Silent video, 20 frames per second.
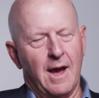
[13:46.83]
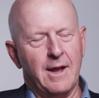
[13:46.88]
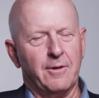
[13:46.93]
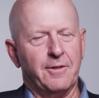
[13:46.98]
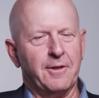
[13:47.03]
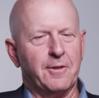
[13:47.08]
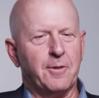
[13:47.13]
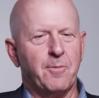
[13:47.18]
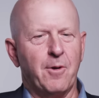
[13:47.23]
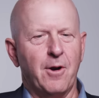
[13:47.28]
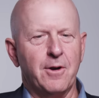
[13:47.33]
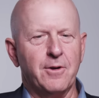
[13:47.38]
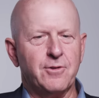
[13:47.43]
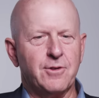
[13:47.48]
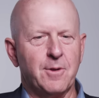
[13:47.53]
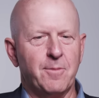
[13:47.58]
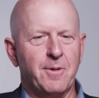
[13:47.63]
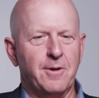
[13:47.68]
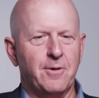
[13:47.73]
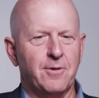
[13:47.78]
I don't think the
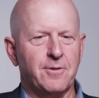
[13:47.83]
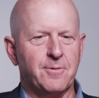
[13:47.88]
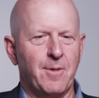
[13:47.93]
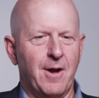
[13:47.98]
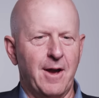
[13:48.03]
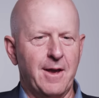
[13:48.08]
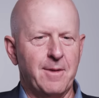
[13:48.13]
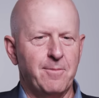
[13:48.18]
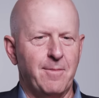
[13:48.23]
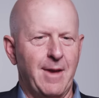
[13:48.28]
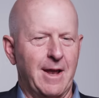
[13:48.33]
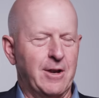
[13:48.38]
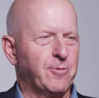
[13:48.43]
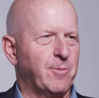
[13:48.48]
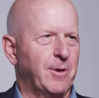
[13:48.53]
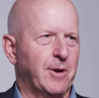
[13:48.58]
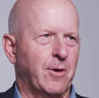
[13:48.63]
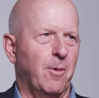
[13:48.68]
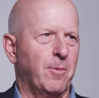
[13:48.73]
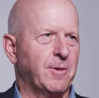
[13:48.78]
partnership hinders my
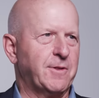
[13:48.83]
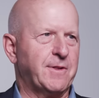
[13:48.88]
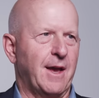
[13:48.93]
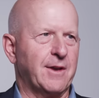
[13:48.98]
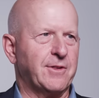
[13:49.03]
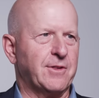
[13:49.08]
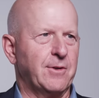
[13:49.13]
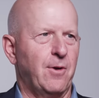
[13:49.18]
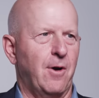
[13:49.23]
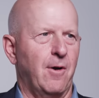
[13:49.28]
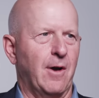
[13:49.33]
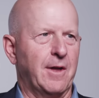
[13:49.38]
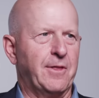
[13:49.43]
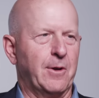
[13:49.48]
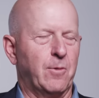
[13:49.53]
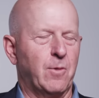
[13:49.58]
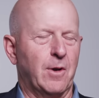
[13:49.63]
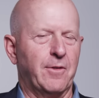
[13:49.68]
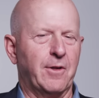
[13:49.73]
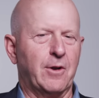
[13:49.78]
management of Goldman Sachs at all. I
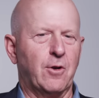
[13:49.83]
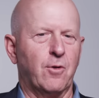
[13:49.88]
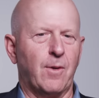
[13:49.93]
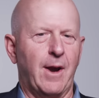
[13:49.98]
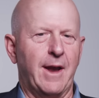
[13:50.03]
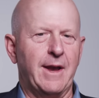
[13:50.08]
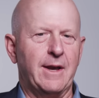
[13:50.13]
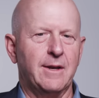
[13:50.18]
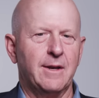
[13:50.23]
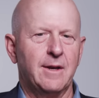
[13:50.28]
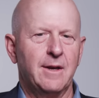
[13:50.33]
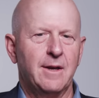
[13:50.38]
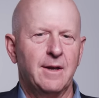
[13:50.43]
think one of the great